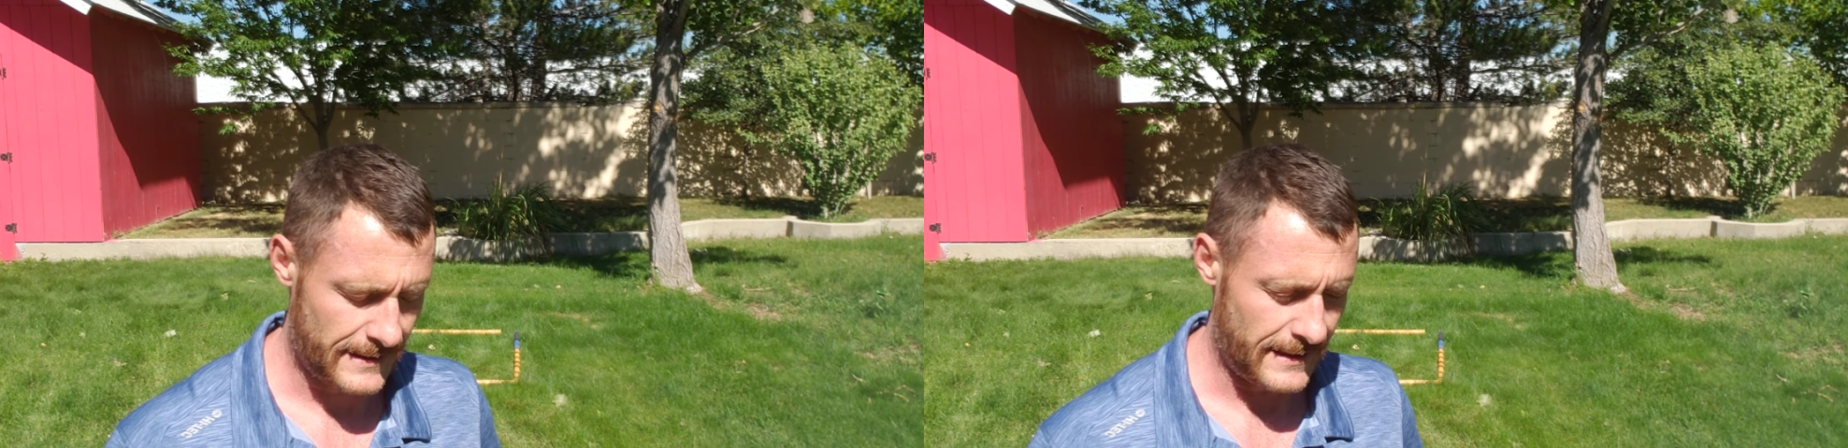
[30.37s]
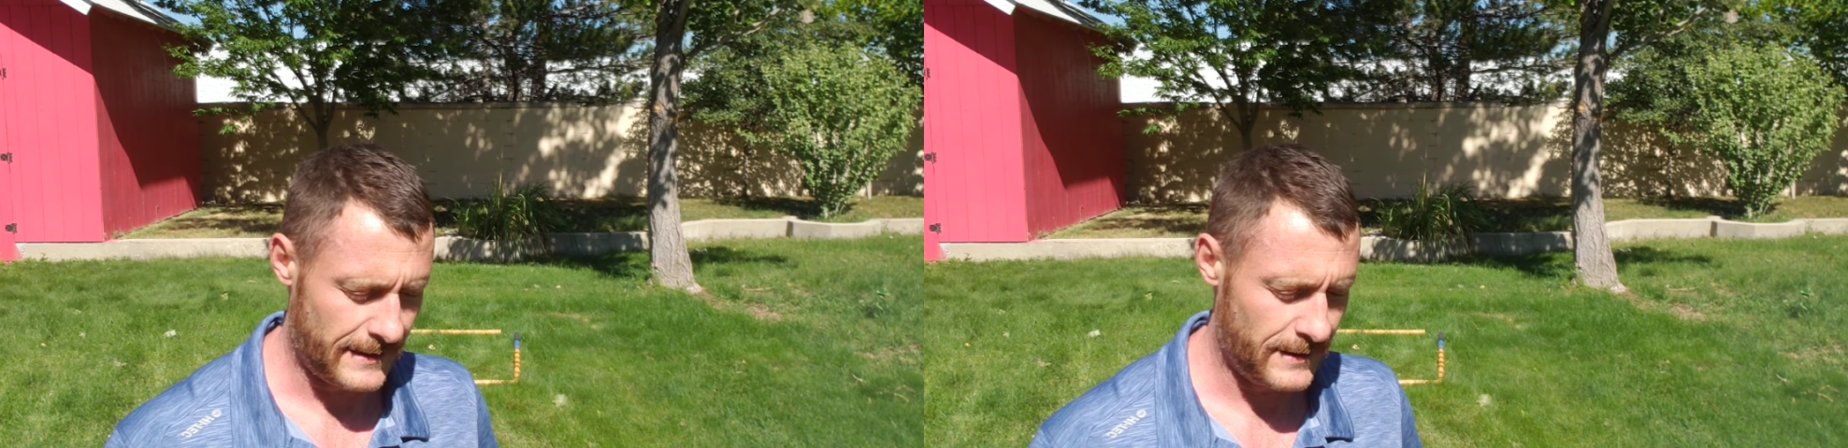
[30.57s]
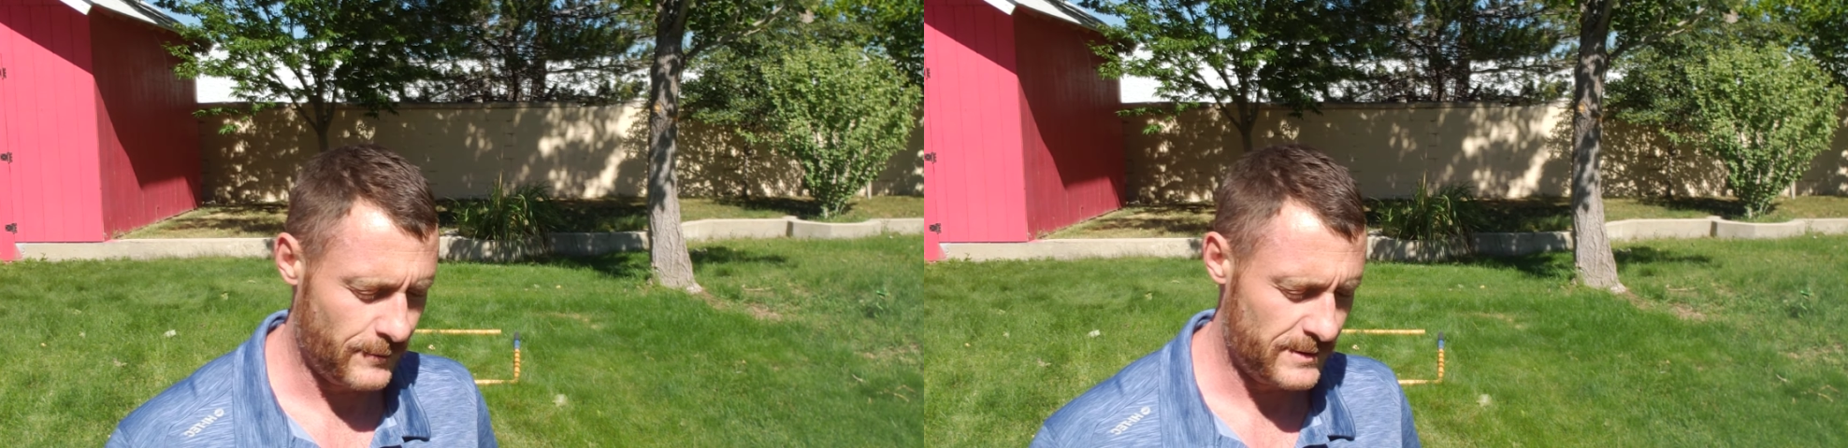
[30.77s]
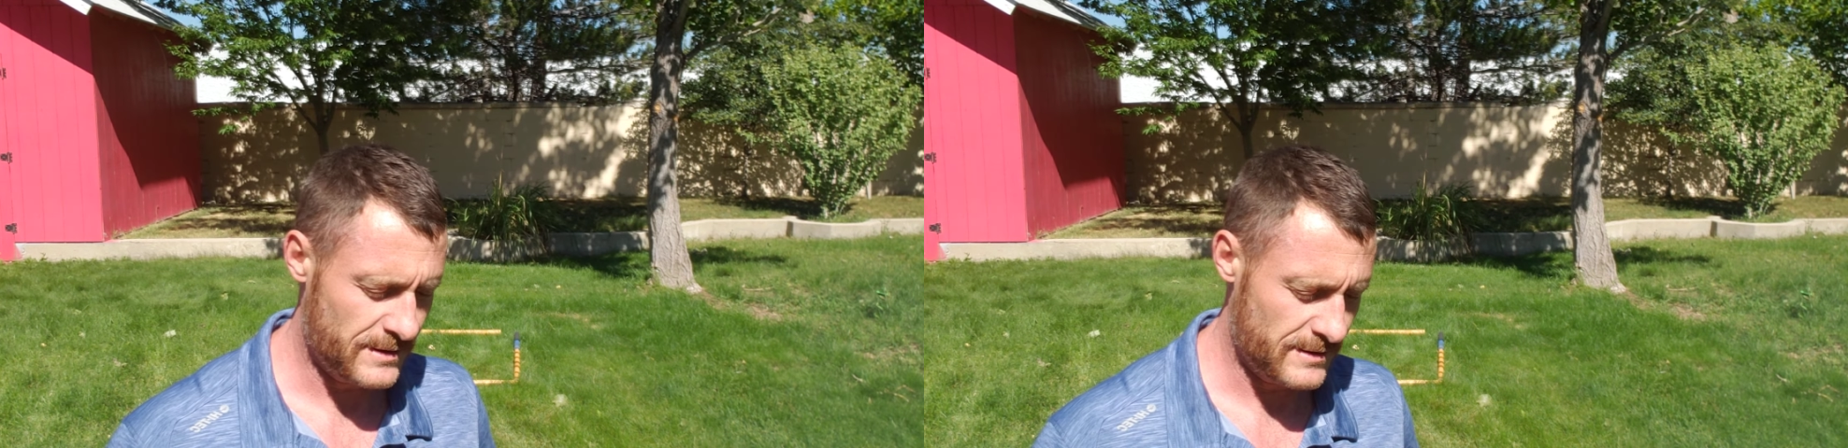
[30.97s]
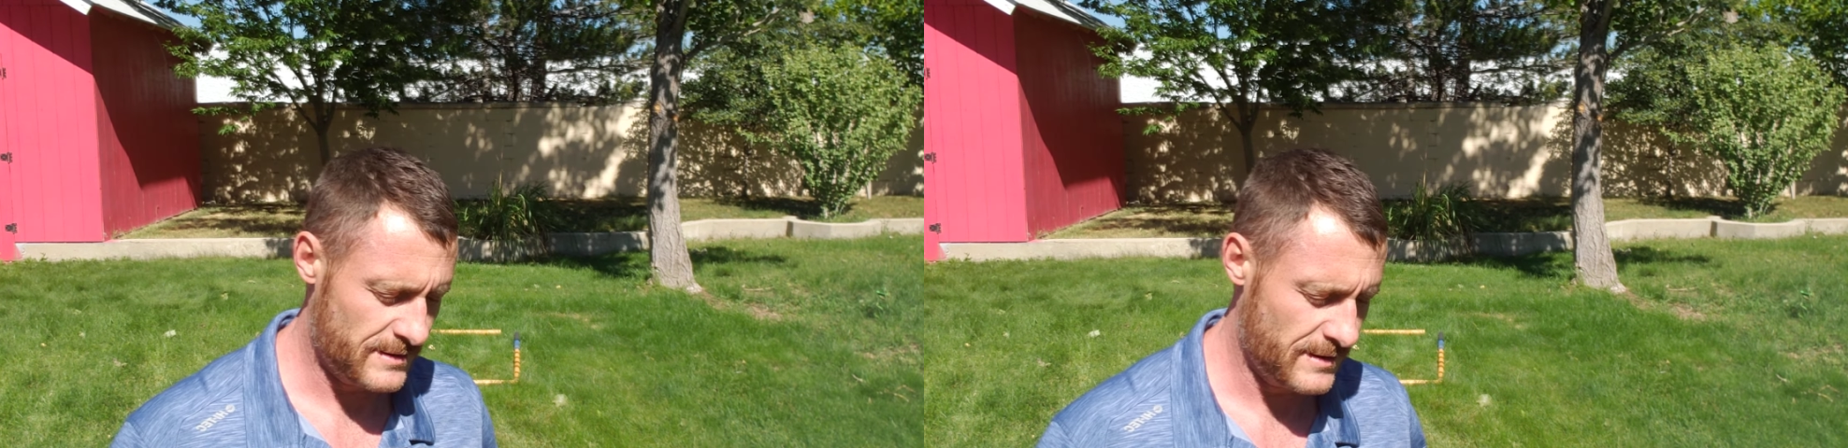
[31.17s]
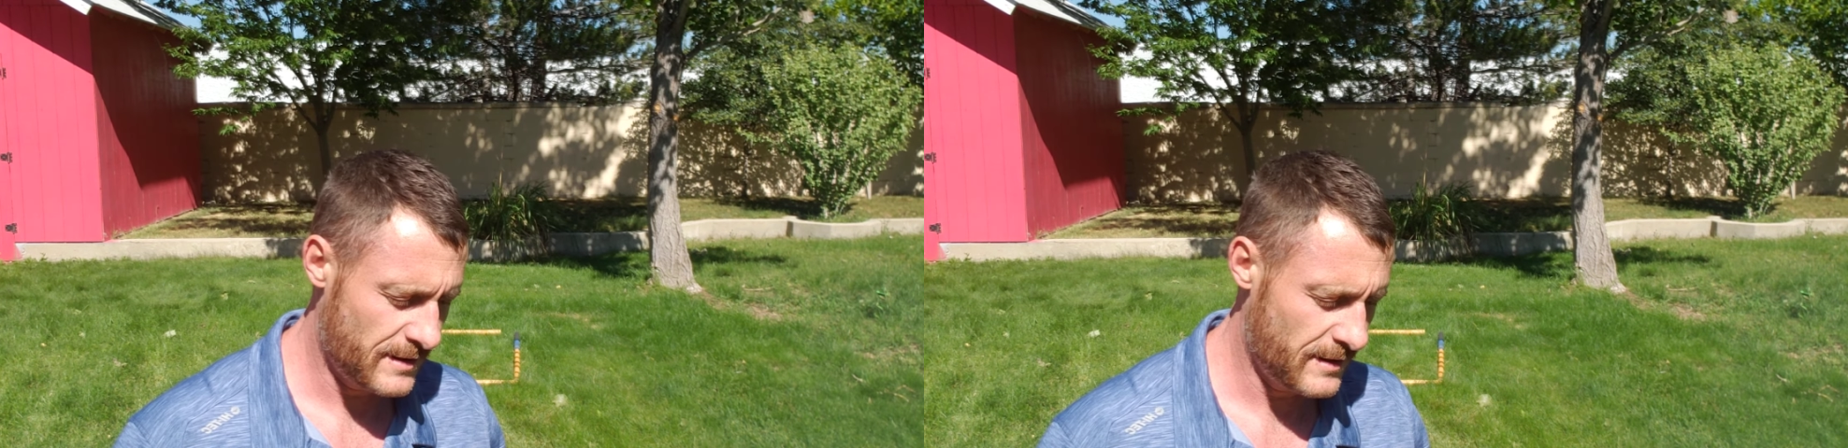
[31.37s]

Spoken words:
lately, which is